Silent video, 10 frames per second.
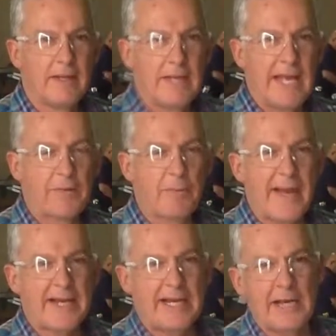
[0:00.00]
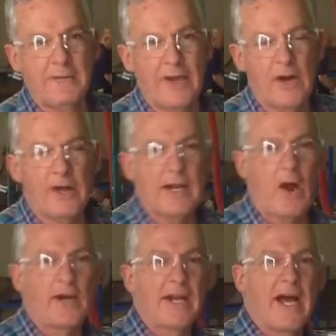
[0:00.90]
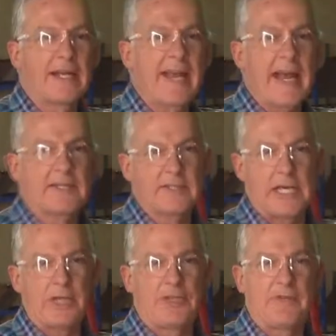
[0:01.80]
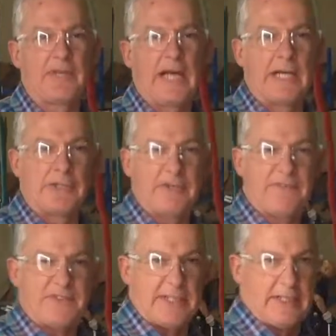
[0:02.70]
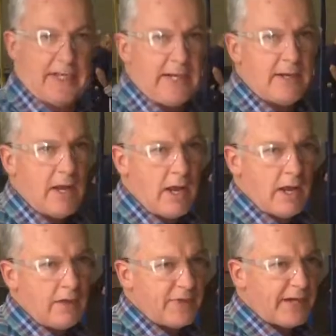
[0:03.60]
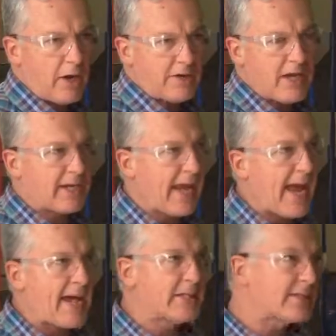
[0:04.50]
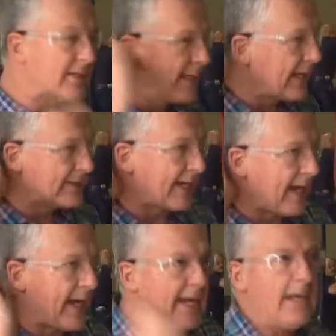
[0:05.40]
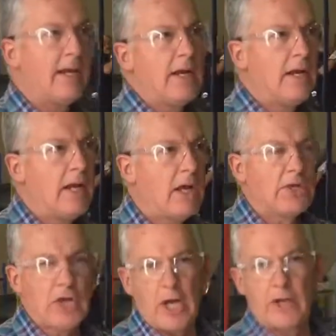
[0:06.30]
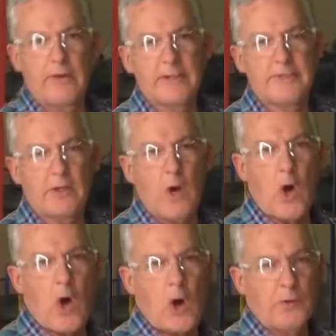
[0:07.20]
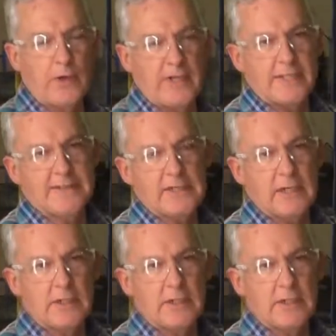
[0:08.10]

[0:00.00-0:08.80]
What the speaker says: Yeah, we're back here in our argon gas station at the Don Young facility. The argon gas is a colorless, odorless,